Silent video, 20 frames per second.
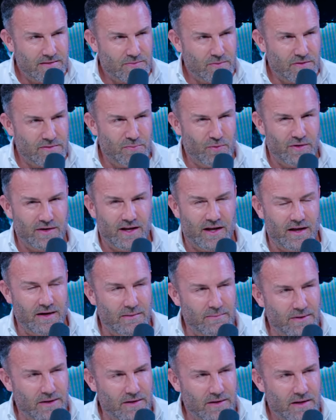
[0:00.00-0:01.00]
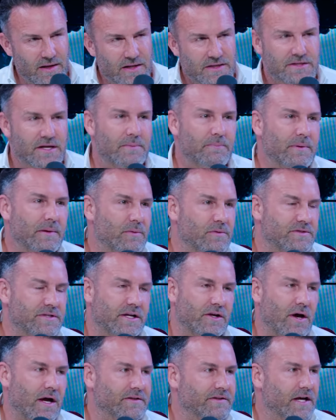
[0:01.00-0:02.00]
It's worth more than 100 mil. Some people say,
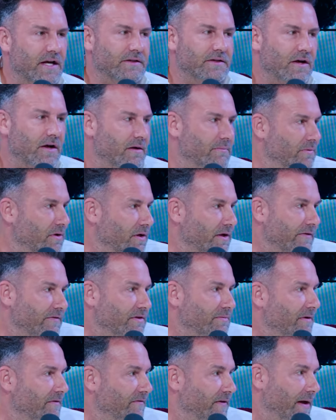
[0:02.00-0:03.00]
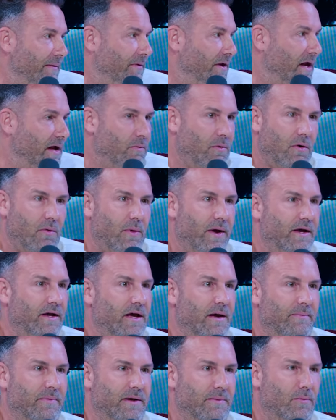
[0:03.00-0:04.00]
no, I take the 100 mil, give it to my family. I won't wake
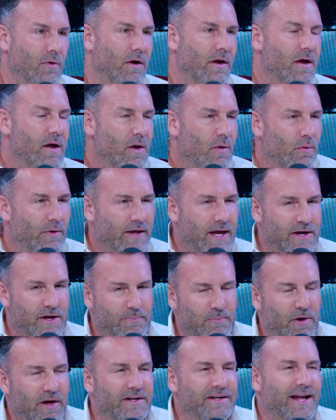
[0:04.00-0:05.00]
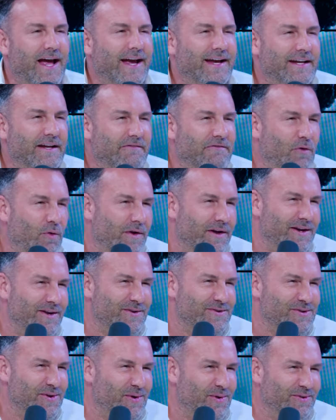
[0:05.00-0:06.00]
up anymore. Well, yeah, you're probably 94
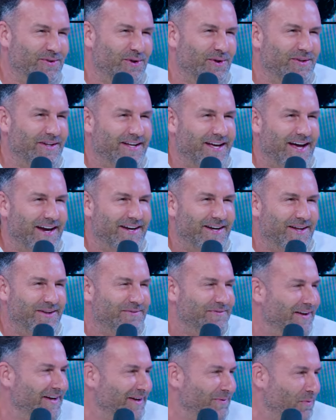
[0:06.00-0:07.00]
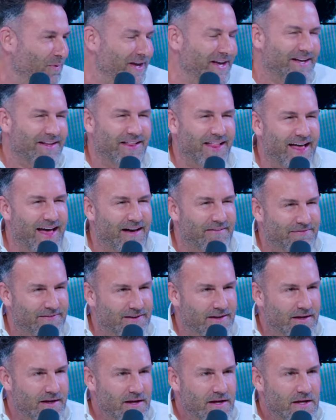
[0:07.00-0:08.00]
years old and you only got another fucking week
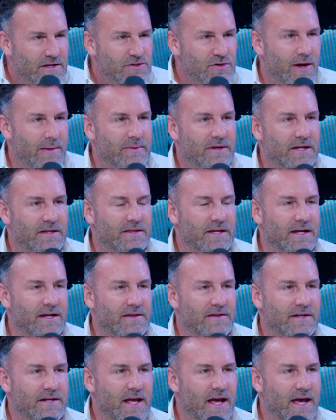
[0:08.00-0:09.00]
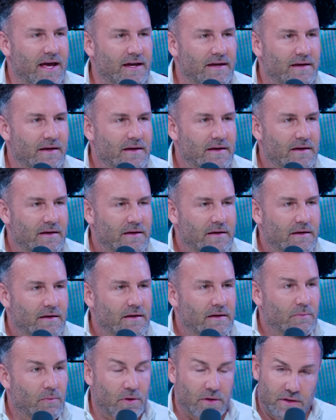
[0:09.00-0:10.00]
left. So, I mean, at the end oh of the oh day,
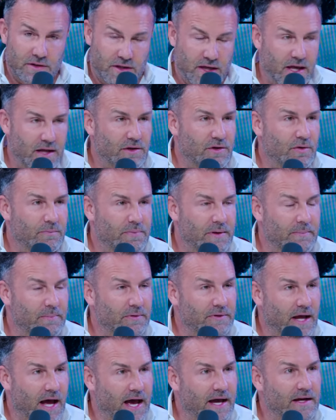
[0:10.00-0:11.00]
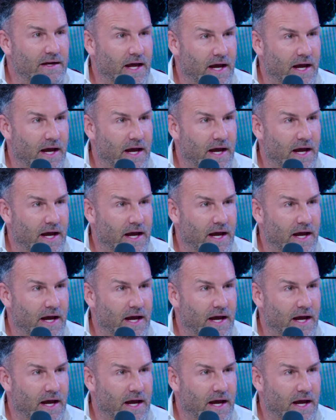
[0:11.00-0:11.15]
Well, again, do people die in